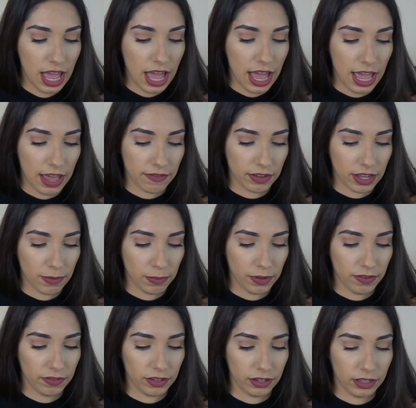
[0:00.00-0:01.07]
I have a
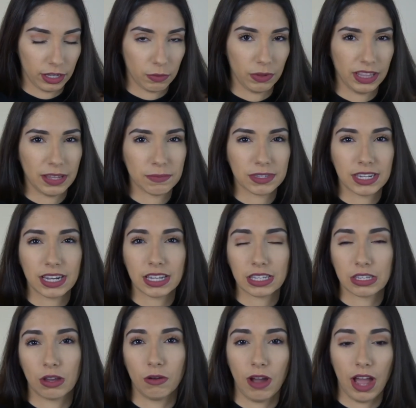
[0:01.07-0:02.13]
couple of their liquid lipsticks.
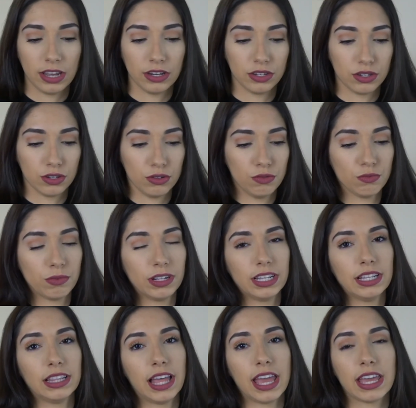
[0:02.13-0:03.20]
So I do
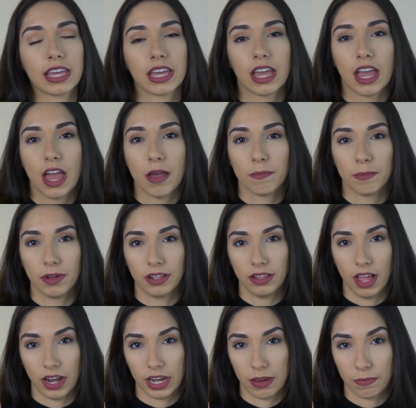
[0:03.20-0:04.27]
really like
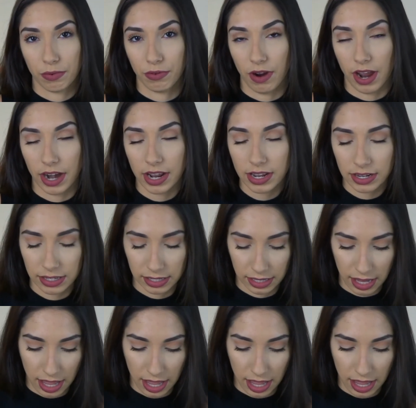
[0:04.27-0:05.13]
Milani products.